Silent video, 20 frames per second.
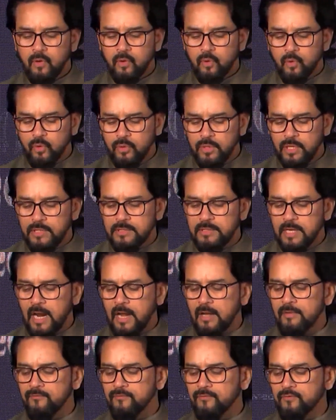lunar
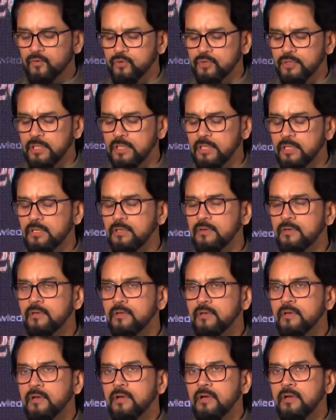triumph to the
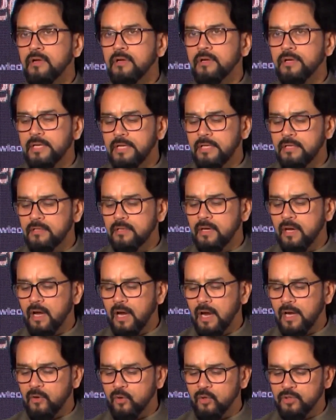green
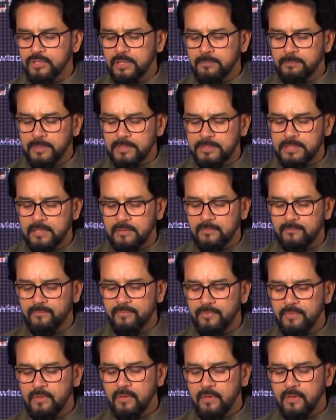hydrogen mission,